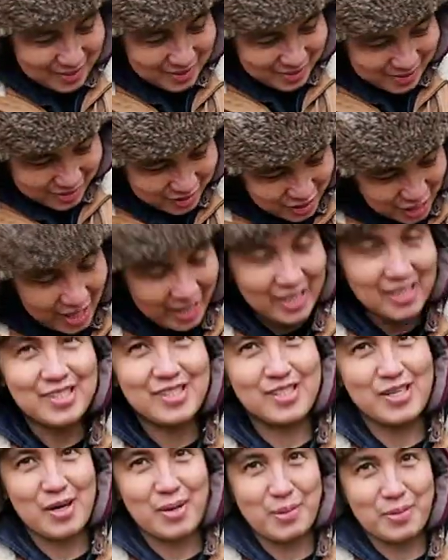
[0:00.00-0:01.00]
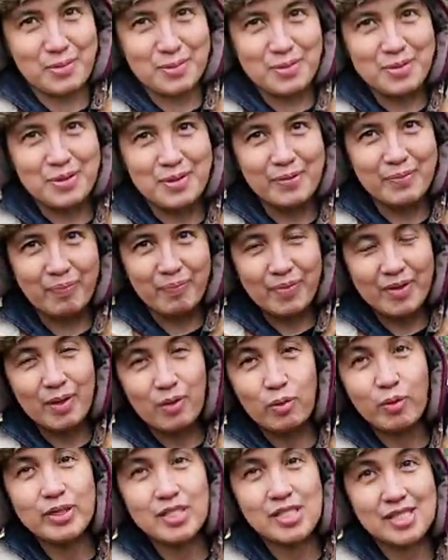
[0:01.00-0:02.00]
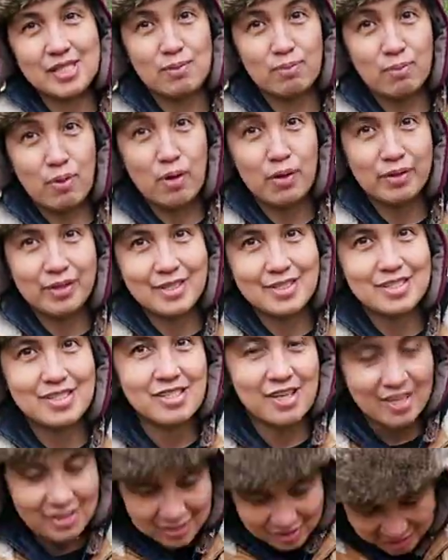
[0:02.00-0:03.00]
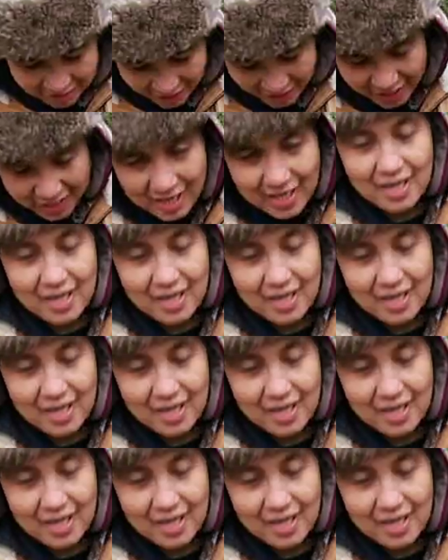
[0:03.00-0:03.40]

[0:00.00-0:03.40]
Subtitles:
chainsaw. We just bought this yesterday,